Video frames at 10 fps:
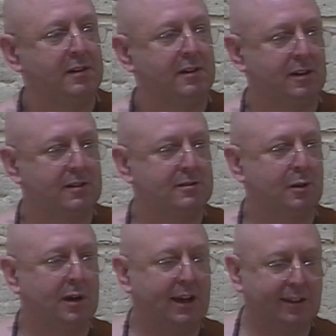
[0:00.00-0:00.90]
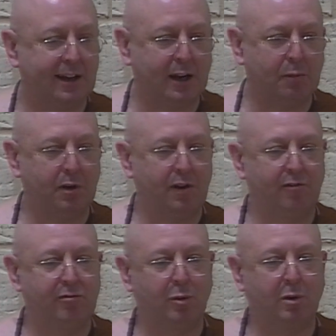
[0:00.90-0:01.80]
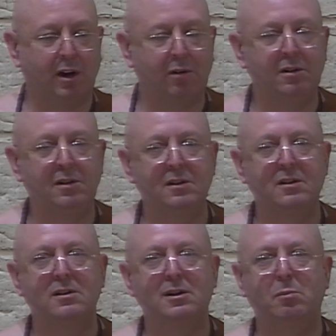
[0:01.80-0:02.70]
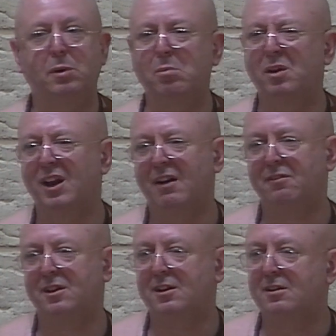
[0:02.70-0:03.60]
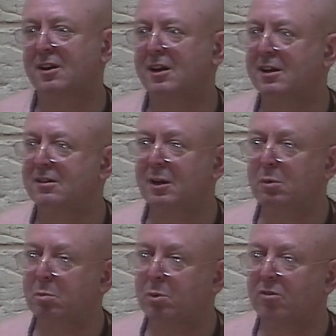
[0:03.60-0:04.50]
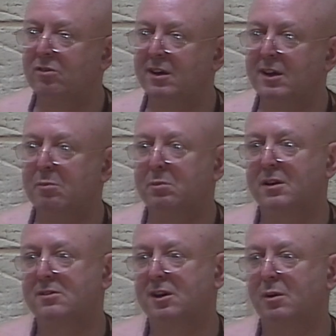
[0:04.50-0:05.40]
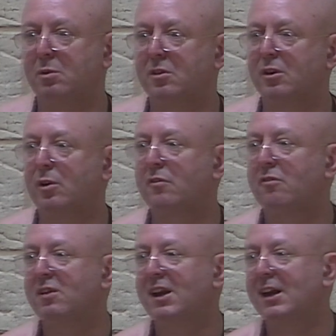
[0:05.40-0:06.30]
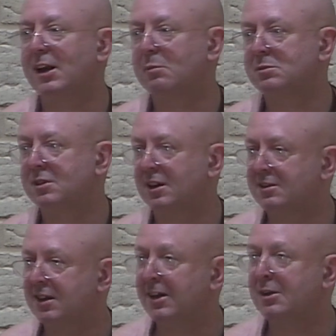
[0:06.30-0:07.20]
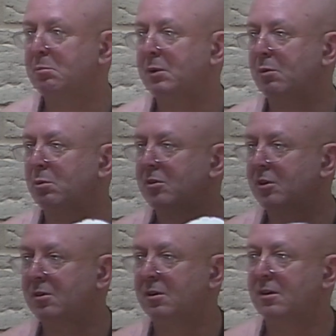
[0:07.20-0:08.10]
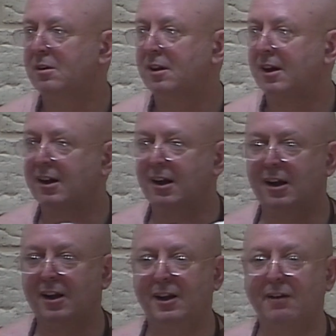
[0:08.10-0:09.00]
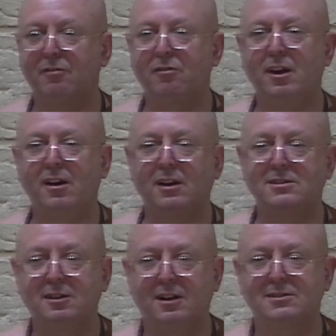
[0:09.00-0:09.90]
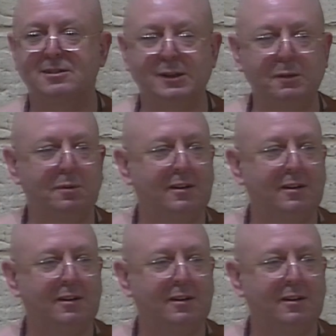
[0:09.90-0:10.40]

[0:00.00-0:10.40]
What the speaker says: And so we had that up here for a while. And people loved it. And they would borrow it and they'd meditate with it. Or if you really get upset, take it to bed with you and cuddle it and have a really nice night's sleep.